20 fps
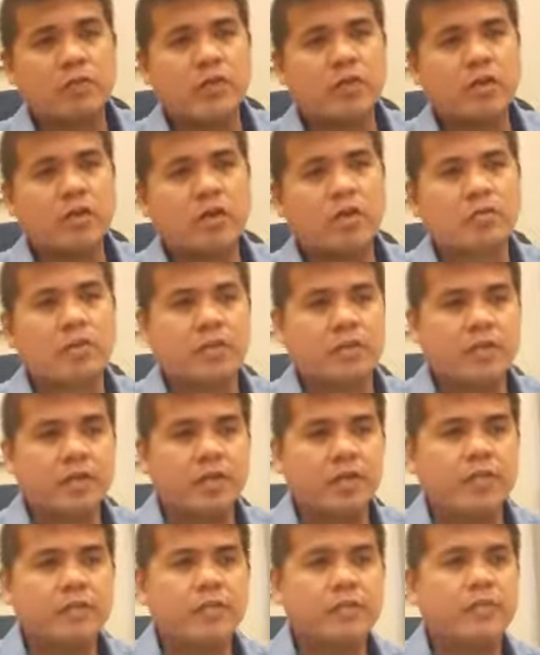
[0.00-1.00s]
for the common
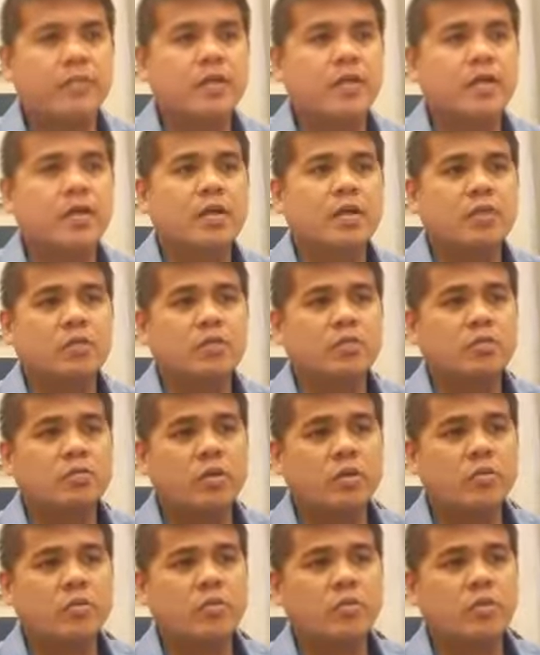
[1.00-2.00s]
theme to
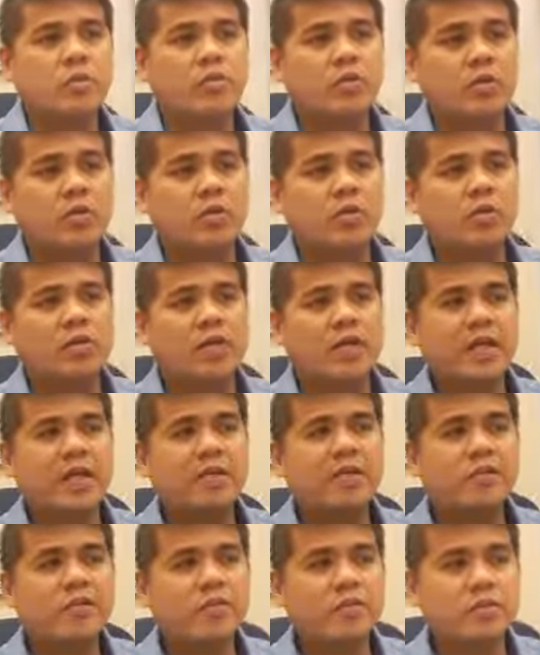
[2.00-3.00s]
most of all the
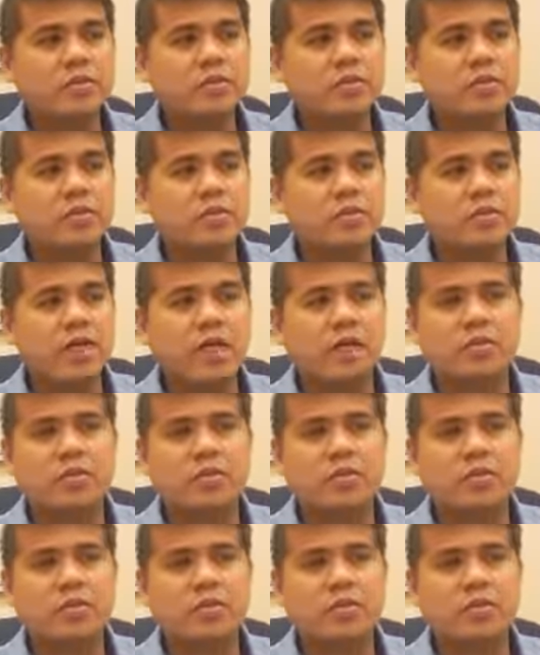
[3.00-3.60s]
interviews